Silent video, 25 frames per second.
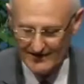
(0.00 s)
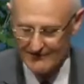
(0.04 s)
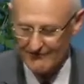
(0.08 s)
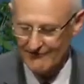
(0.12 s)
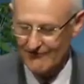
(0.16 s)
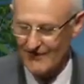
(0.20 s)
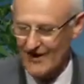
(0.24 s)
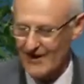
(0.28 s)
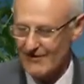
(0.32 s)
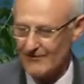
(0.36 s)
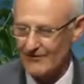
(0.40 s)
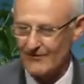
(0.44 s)
in
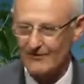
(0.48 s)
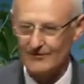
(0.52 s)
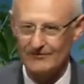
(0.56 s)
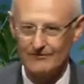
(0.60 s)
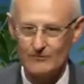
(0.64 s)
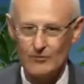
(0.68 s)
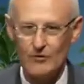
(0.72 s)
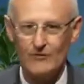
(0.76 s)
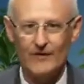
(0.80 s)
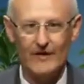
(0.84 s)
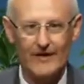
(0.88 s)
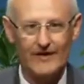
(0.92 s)
favour of
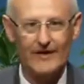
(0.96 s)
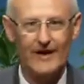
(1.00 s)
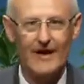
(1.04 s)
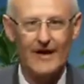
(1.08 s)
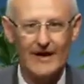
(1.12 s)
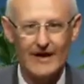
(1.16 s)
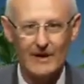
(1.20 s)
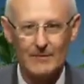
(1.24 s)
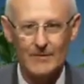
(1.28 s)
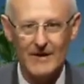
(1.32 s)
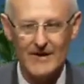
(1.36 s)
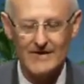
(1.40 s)
moving to
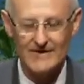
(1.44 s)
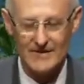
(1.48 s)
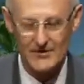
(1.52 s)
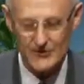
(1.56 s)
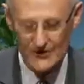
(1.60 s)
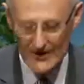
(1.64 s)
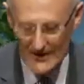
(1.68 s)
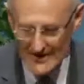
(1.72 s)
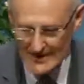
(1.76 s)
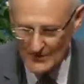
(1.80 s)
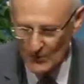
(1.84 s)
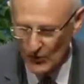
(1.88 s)
high-capacity
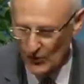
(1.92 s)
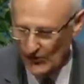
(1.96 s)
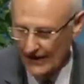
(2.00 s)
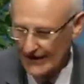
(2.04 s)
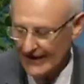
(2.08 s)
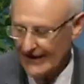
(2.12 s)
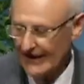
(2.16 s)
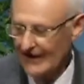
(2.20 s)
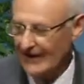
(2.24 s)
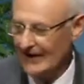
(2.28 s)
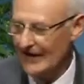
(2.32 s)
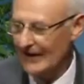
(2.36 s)
transport,
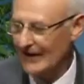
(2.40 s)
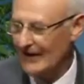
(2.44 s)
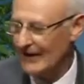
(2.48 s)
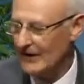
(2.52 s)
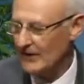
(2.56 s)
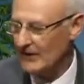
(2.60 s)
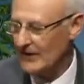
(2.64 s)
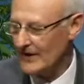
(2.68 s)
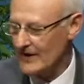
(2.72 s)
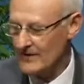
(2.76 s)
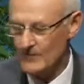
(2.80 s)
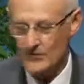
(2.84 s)

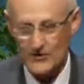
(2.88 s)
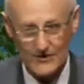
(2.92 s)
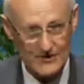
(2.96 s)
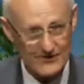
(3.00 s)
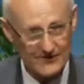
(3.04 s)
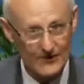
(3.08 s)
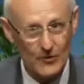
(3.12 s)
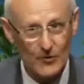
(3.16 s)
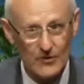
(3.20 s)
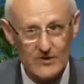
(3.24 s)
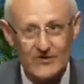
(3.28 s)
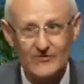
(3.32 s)
one of the most
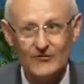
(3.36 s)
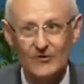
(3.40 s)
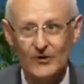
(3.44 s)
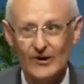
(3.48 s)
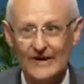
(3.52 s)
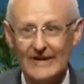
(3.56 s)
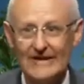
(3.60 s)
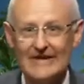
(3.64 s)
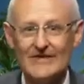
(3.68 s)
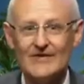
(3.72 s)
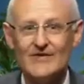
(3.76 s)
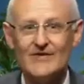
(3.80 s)
forceful
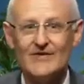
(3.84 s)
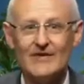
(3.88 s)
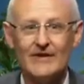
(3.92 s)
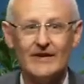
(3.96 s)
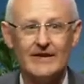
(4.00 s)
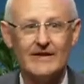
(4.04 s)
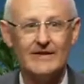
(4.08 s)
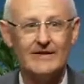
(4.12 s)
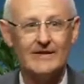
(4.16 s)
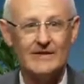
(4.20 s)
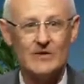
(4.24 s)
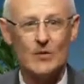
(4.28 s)
is
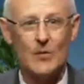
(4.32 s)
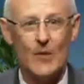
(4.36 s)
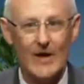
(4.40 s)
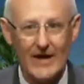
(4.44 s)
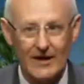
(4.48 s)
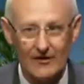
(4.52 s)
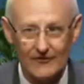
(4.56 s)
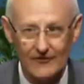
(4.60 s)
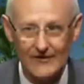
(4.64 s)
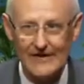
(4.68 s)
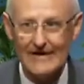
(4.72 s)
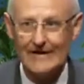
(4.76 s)
that it is a
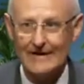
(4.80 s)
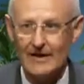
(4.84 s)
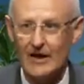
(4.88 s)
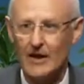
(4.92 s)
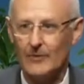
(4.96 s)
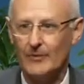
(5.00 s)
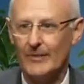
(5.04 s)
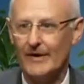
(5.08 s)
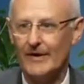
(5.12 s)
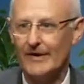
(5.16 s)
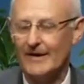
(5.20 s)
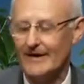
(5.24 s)
way of
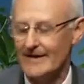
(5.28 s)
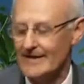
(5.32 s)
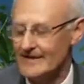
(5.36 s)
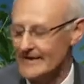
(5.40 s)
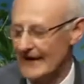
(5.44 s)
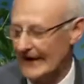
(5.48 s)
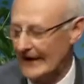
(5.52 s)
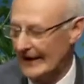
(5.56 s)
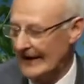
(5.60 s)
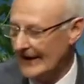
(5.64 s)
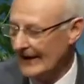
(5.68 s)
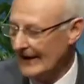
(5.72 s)

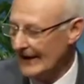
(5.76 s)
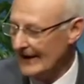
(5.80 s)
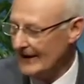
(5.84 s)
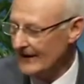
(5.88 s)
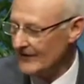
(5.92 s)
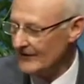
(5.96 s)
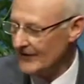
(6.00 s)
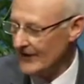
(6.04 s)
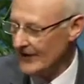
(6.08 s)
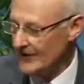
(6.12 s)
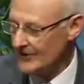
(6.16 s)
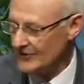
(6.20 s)
decarbonising
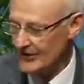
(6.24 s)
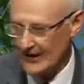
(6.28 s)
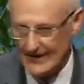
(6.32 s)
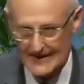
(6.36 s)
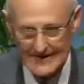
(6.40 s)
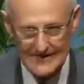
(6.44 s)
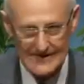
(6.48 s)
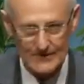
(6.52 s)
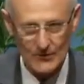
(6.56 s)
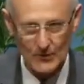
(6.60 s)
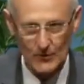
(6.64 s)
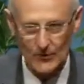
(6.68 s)
freight
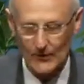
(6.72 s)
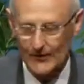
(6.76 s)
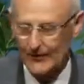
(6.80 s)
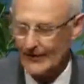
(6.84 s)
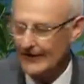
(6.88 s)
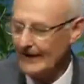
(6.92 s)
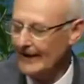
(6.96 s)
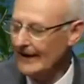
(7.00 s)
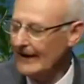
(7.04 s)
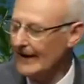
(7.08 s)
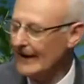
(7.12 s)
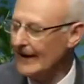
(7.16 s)

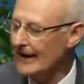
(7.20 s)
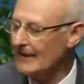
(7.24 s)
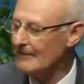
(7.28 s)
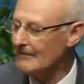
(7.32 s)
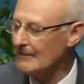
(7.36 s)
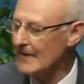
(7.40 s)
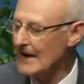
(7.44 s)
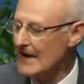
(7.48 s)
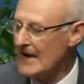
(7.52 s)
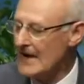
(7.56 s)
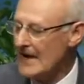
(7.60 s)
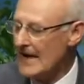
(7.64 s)
transport.
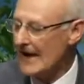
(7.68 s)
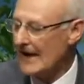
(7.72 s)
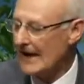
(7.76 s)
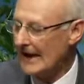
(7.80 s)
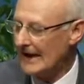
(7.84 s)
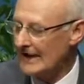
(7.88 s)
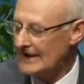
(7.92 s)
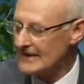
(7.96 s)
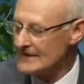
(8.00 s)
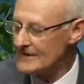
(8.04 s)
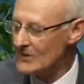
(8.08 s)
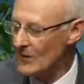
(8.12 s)

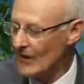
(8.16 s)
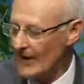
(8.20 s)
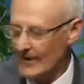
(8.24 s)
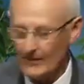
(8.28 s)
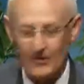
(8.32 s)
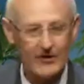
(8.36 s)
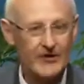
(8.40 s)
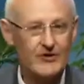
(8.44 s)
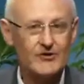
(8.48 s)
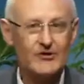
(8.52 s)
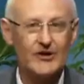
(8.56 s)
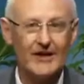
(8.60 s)
And so what I'm
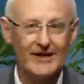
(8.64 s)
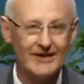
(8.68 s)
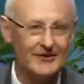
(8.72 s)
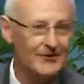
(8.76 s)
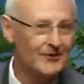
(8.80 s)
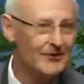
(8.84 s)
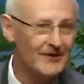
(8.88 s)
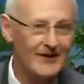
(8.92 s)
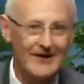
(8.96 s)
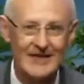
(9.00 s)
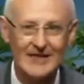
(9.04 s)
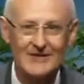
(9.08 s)
going to try and
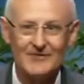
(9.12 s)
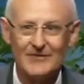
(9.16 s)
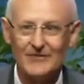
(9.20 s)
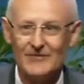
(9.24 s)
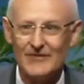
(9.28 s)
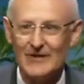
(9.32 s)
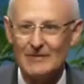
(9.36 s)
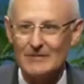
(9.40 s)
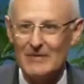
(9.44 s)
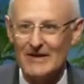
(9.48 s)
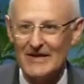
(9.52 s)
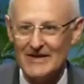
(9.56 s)
do in the next
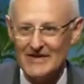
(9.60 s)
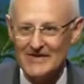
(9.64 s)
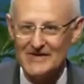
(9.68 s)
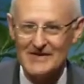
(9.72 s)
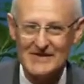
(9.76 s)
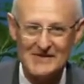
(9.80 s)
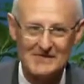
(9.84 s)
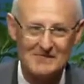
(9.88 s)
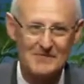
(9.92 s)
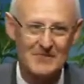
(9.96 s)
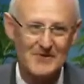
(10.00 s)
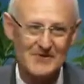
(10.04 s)
15 minutes
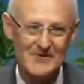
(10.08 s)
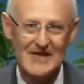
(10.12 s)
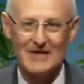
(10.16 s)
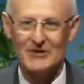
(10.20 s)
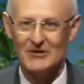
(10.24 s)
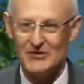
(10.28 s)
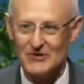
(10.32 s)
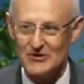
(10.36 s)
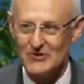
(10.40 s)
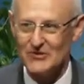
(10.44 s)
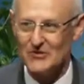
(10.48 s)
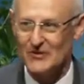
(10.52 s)
is
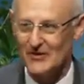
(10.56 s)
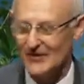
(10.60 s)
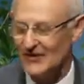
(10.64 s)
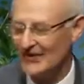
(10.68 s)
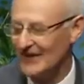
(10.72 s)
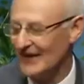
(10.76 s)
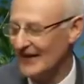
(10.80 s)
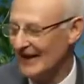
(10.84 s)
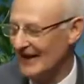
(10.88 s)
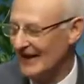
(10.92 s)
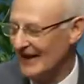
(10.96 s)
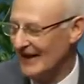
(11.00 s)
present you
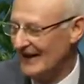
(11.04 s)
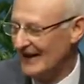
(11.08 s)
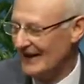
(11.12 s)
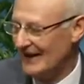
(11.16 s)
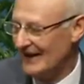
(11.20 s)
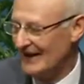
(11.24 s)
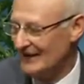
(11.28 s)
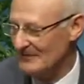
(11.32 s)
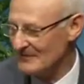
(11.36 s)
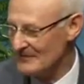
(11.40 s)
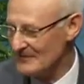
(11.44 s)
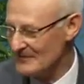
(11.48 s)
with
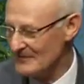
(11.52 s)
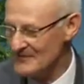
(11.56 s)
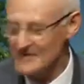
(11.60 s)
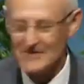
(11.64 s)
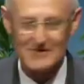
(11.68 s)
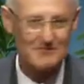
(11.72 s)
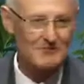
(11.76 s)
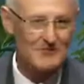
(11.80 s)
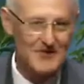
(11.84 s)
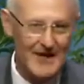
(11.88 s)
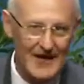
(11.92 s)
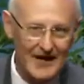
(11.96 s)

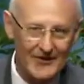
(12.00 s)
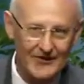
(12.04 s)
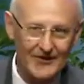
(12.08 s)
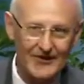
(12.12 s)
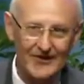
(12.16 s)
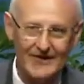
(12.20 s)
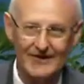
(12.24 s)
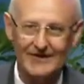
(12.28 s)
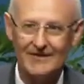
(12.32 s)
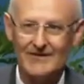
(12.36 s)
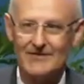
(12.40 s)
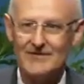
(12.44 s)
some
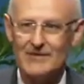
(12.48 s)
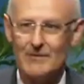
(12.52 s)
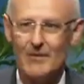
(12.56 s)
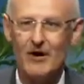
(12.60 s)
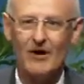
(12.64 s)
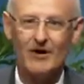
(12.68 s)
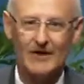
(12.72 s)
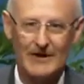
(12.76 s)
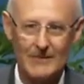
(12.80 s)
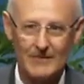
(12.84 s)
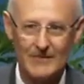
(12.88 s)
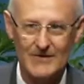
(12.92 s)
data and some
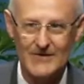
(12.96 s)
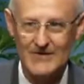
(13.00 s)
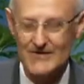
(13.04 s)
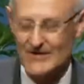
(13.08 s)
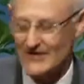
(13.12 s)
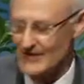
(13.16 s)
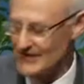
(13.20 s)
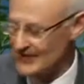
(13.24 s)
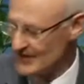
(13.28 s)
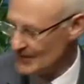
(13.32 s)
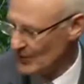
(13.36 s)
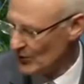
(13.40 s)
arguments
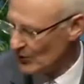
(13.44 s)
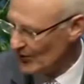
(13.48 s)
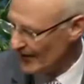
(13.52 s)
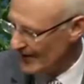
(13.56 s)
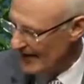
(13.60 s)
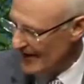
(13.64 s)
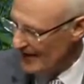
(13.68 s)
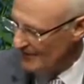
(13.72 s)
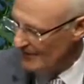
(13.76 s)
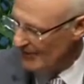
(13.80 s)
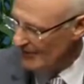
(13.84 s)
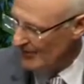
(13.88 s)
to support
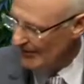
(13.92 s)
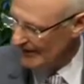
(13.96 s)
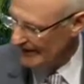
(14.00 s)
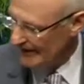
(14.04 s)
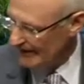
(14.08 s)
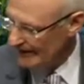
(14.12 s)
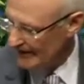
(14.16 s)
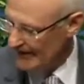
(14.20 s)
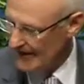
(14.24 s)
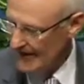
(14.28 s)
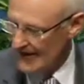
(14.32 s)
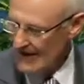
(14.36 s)
that
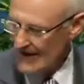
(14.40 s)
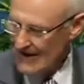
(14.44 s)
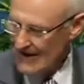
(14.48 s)
point.